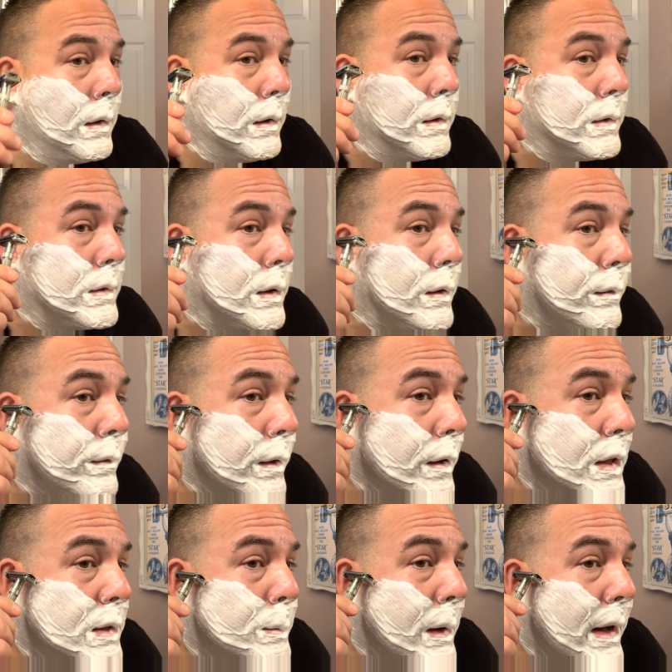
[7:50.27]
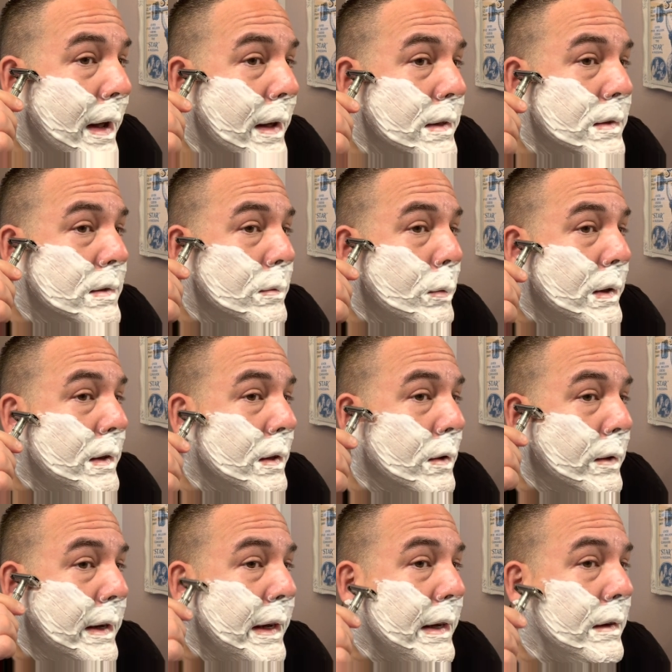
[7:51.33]
So first pass with the
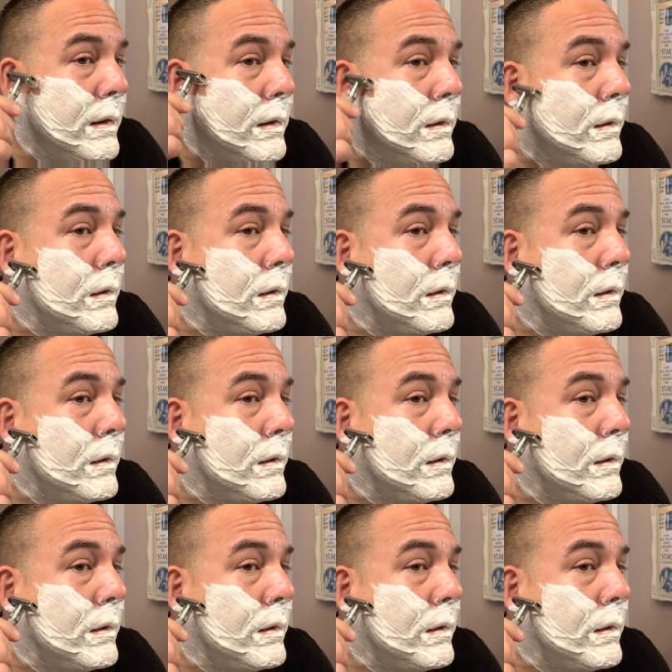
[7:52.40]
grain.